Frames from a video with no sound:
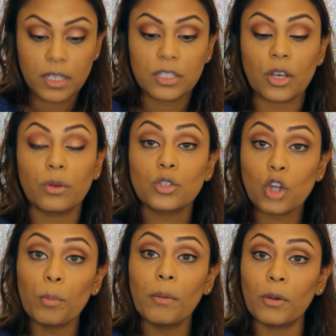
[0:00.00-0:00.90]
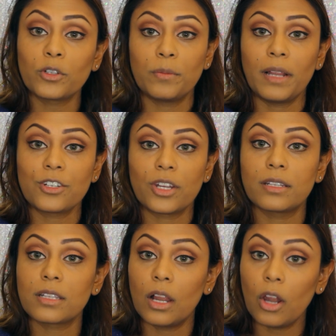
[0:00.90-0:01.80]
So top and bottom
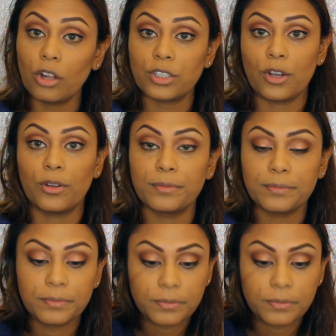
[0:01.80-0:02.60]
lashes, lots on.